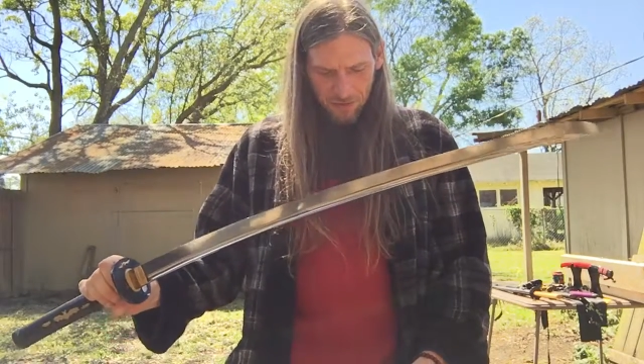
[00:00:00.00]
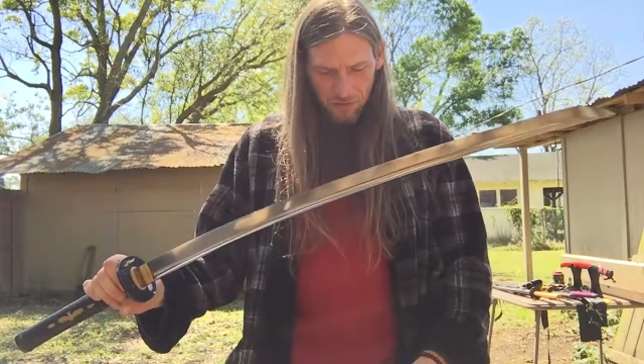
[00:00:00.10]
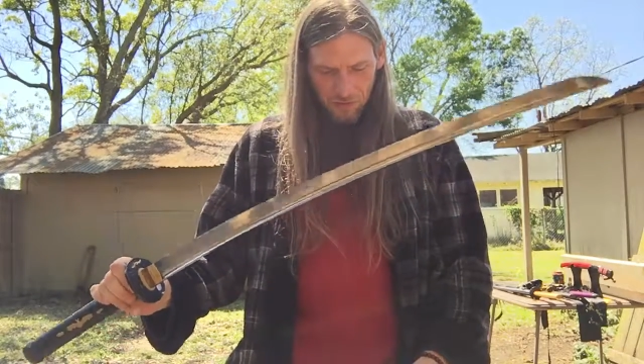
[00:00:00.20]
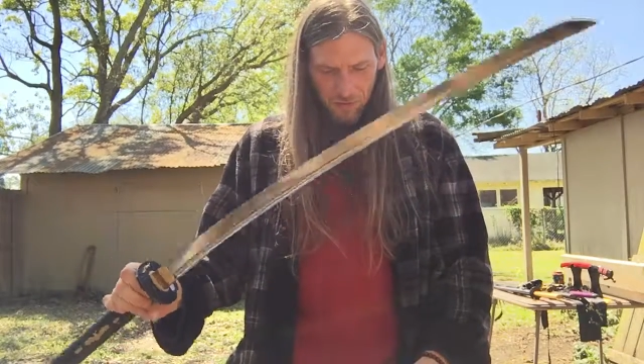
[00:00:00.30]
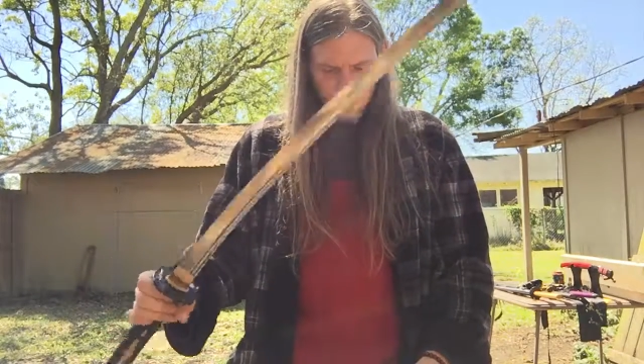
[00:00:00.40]
The
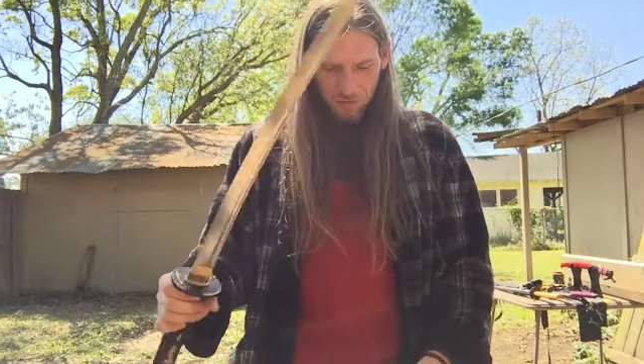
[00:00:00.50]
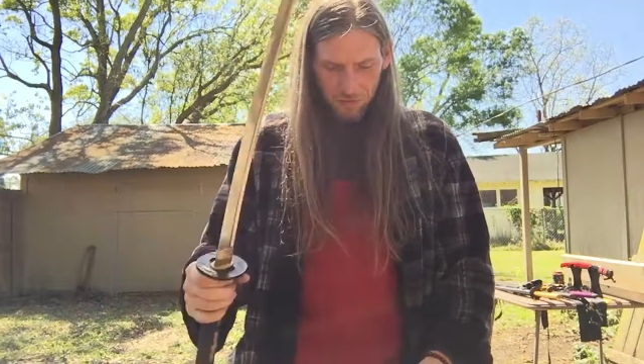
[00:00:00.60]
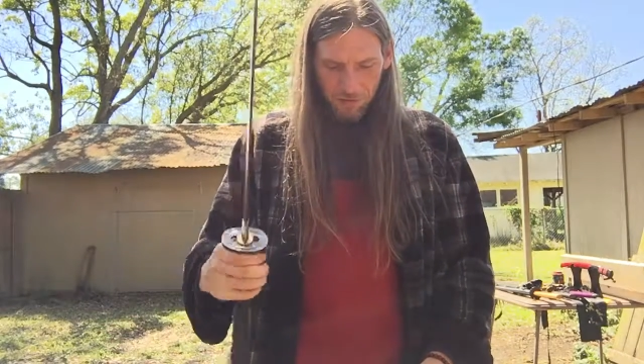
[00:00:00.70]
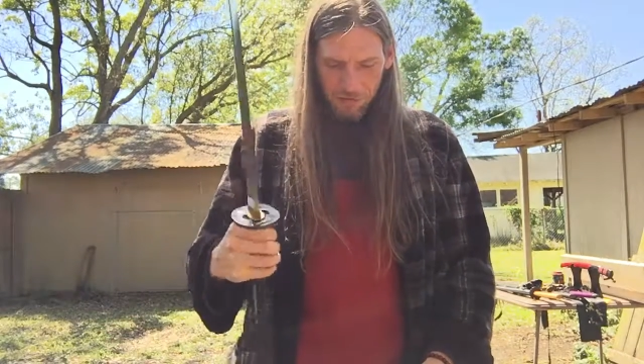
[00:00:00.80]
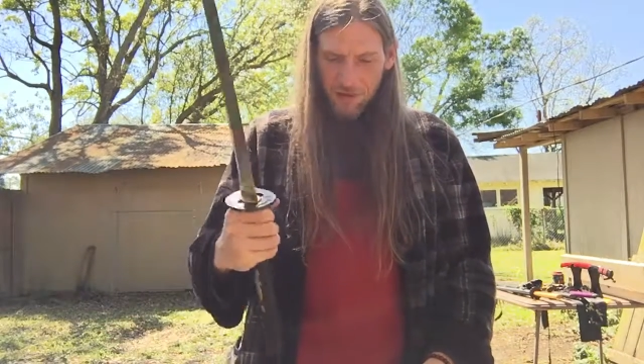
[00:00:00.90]

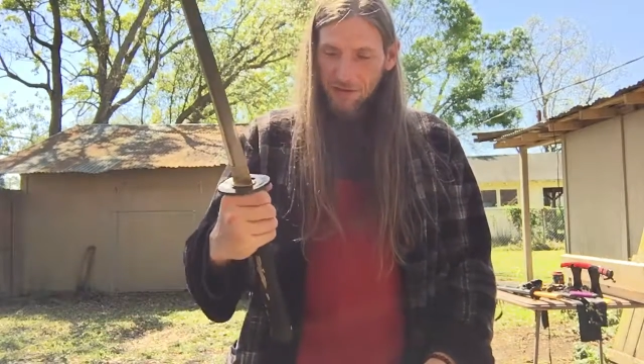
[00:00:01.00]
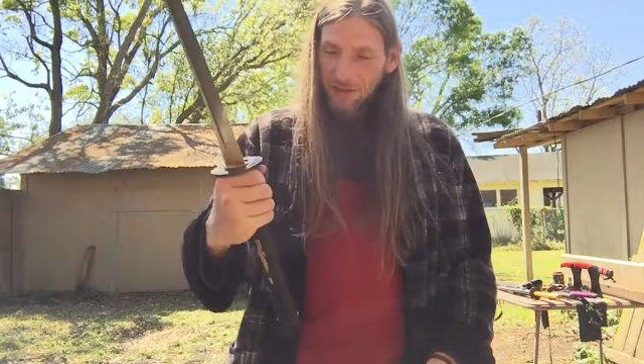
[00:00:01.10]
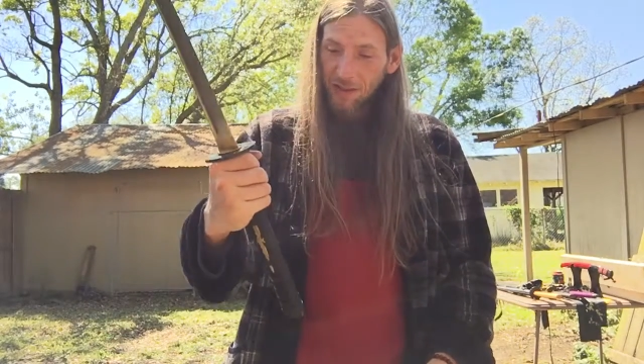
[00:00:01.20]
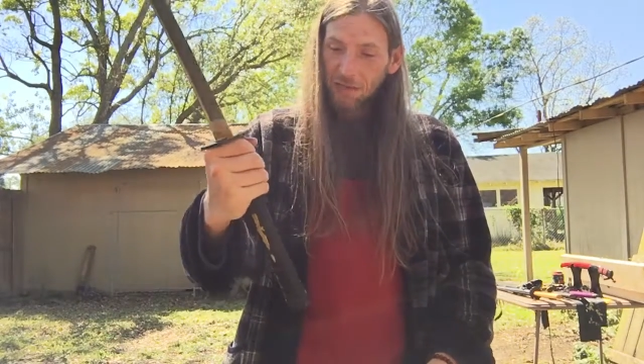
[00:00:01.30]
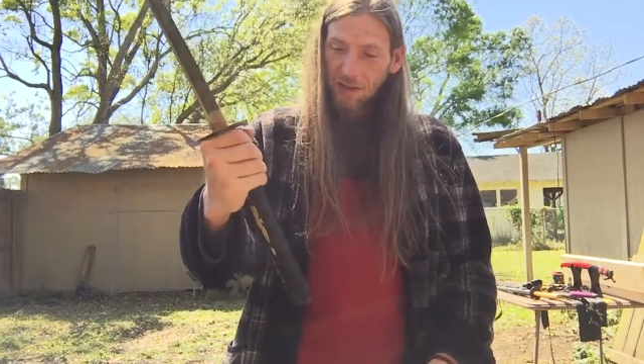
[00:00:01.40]
suka is
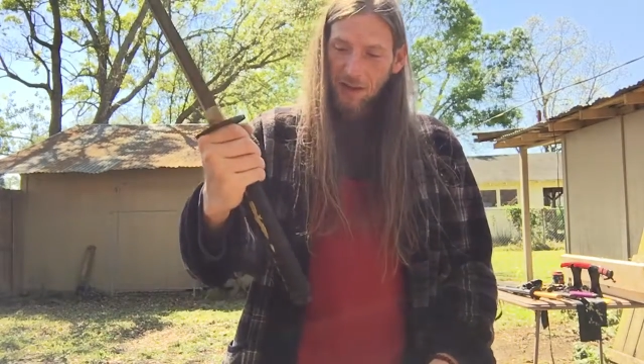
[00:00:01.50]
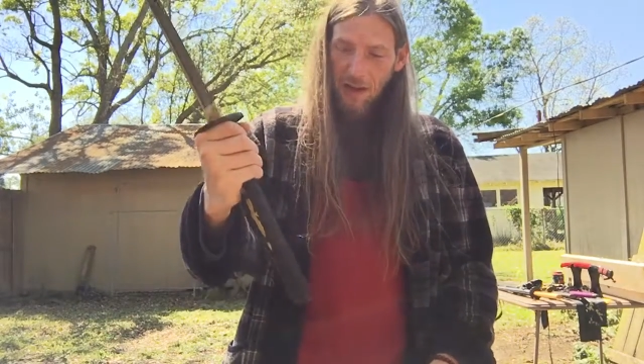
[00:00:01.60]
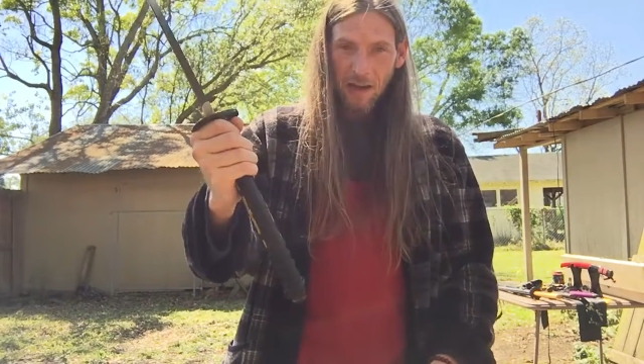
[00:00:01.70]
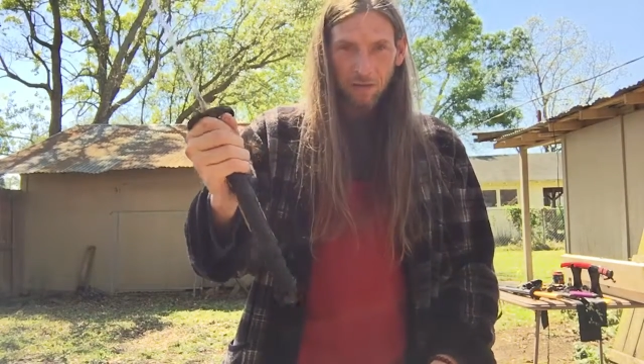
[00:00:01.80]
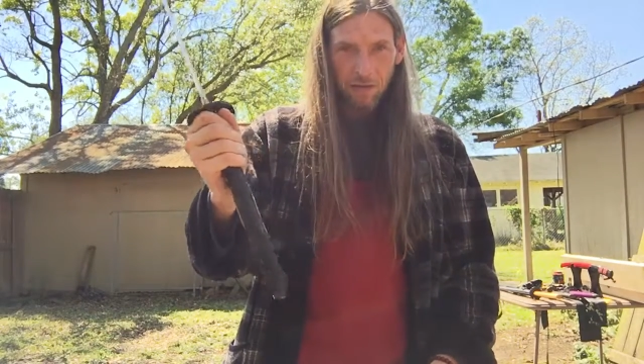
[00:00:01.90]

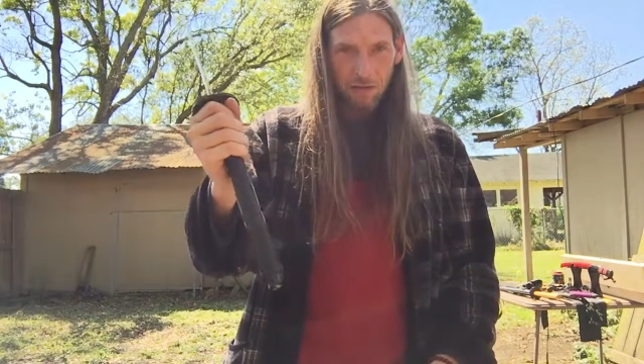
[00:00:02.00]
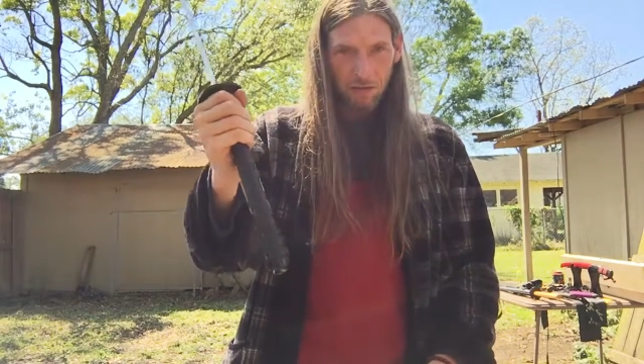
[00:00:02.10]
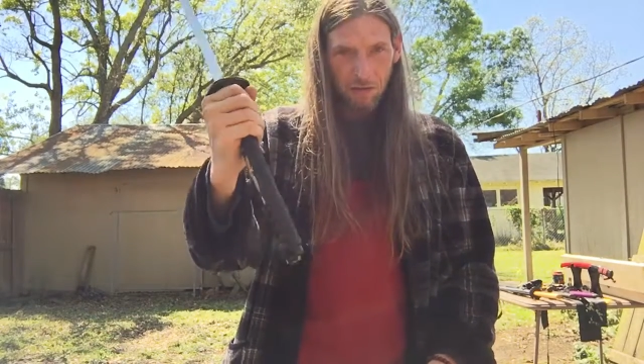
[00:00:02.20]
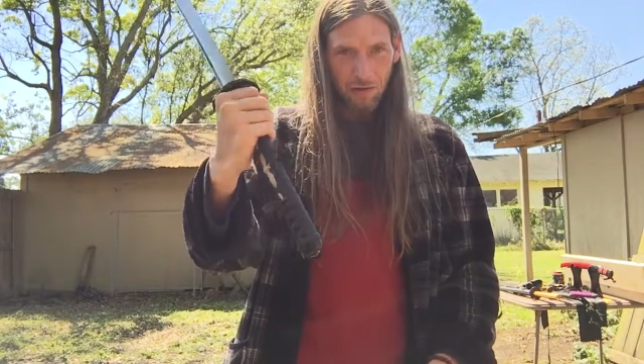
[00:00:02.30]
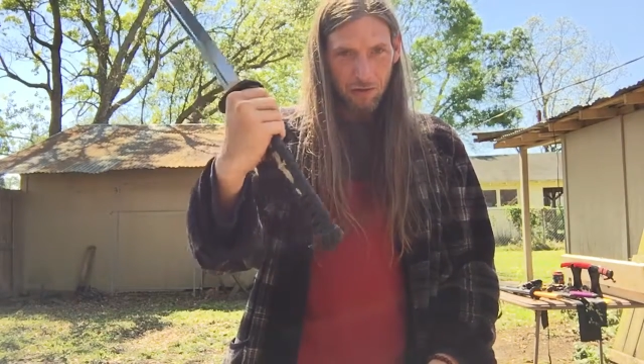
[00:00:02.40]
11.5
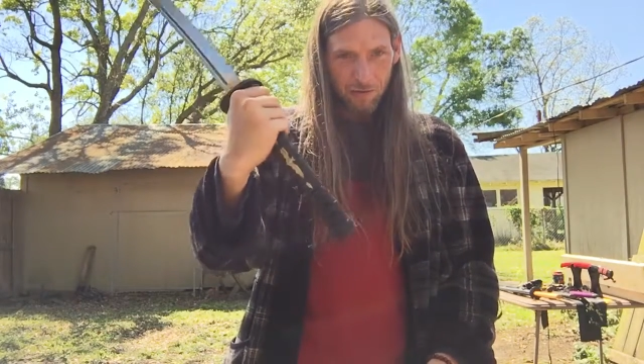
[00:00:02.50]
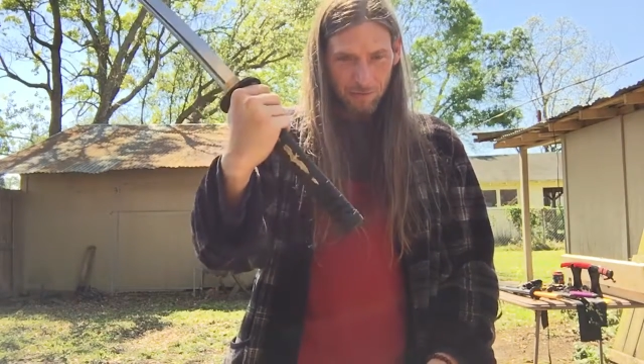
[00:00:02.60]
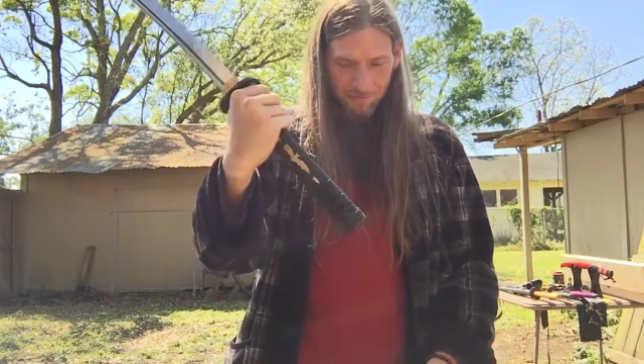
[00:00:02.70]
inches long.